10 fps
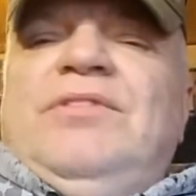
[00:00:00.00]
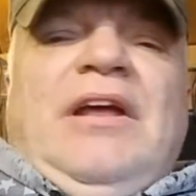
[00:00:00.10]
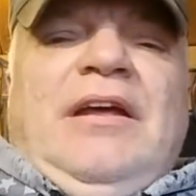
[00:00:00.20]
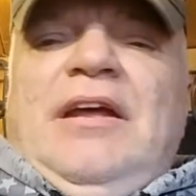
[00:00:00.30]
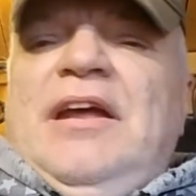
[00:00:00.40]

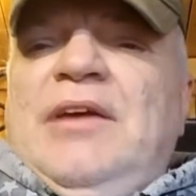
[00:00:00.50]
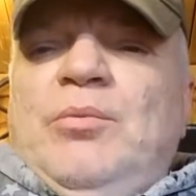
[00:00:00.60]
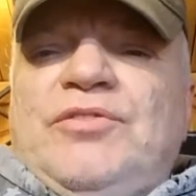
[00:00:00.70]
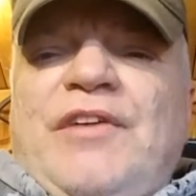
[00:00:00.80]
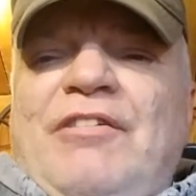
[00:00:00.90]
It
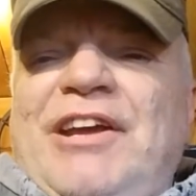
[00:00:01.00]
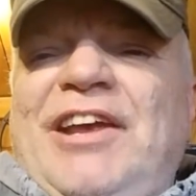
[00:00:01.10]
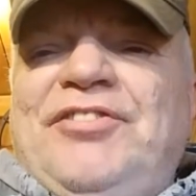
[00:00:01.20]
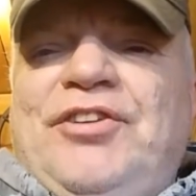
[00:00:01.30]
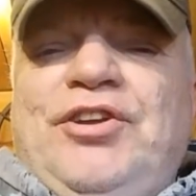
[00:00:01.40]
was very
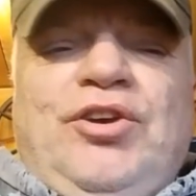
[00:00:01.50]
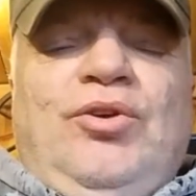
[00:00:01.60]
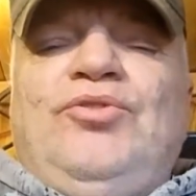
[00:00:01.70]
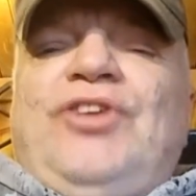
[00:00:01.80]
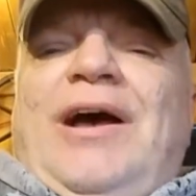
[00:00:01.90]
easy to
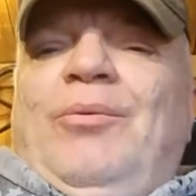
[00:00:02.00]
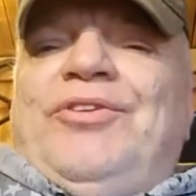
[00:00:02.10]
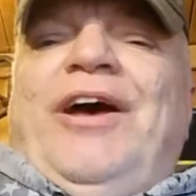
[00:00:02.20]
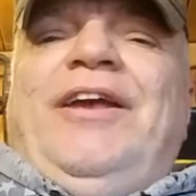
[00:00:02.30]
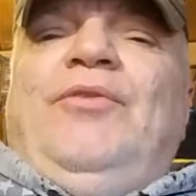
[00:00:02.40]
use. I will
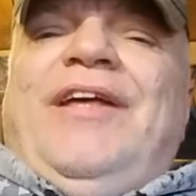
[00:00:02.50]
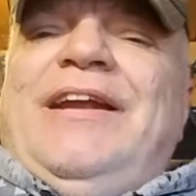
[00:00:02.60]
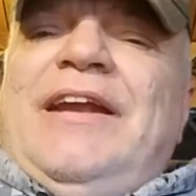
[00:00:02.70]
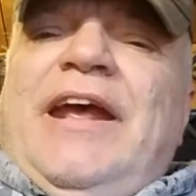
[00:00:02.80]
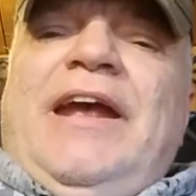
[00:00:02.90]
tell you that
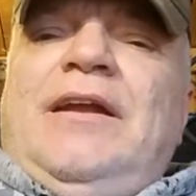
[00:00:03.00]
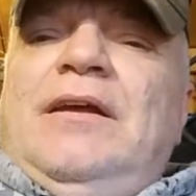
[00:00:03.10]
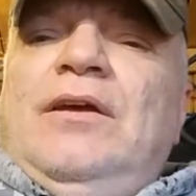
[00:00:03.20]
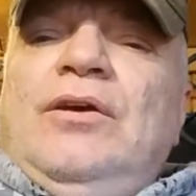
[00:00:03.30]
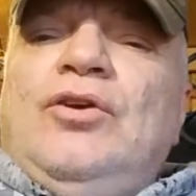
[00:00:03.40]
it hit
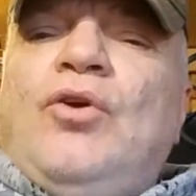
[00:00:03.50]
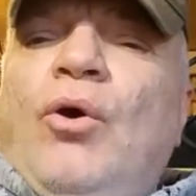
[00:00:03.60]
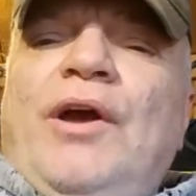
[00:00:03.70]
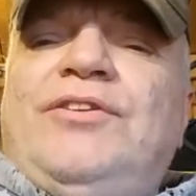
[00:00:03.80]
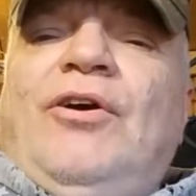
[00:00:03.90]

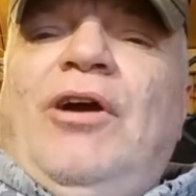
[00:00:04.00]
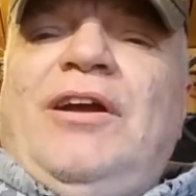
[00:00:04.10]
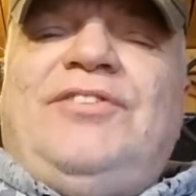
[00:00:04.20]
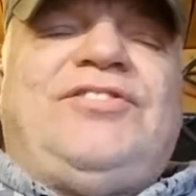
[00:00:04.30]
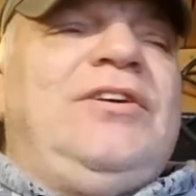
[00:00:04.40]
coin
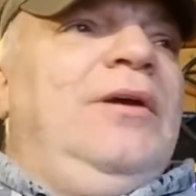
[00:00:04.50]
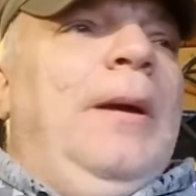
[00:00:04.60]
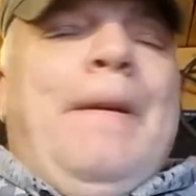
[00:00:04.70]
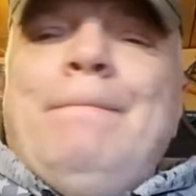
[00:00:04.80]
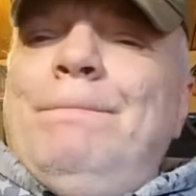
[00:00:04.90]
targets
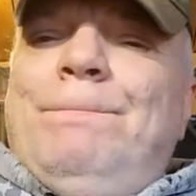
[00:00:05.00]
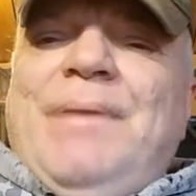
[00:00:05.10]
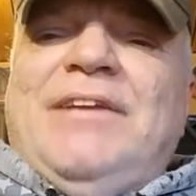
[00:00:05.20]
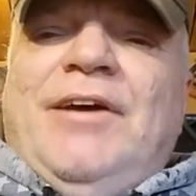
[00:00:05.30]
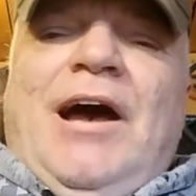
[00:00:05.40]

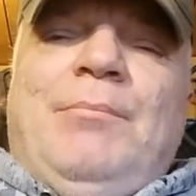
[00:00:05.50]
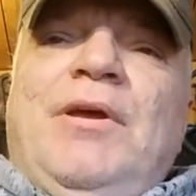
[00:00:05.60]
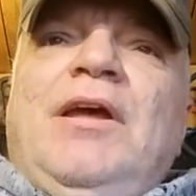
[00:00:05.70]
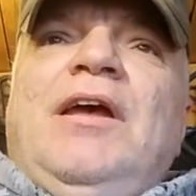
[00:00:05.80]
big time.